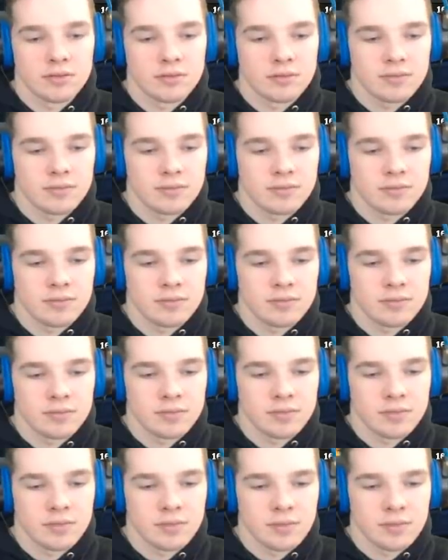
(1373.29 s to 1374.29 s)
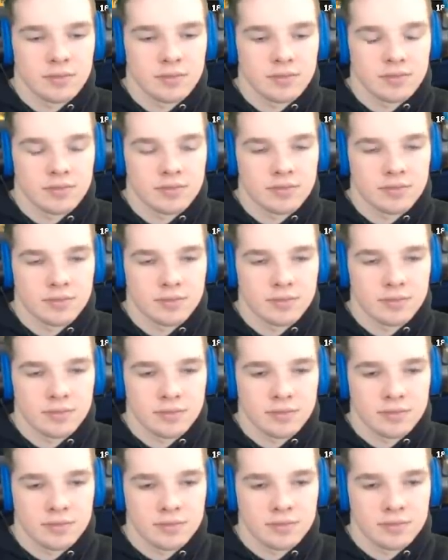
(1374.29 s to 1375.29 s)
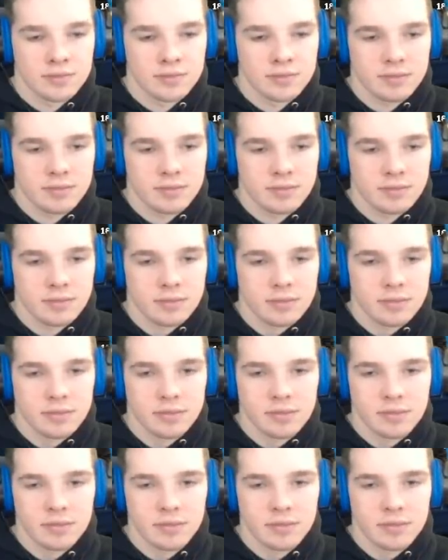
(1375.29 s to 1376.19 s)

(no one is talking)